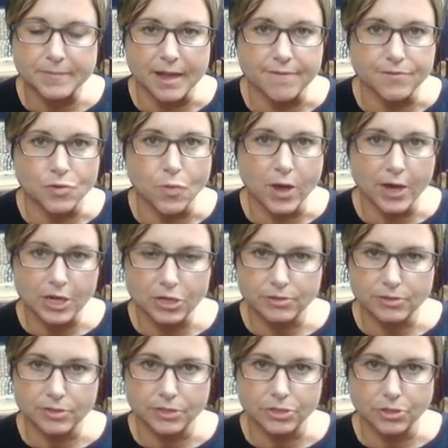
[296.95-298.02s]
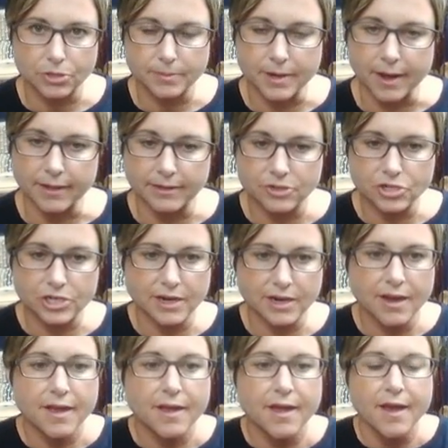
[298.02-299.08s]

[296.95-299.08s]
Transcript: If you want to use the terminology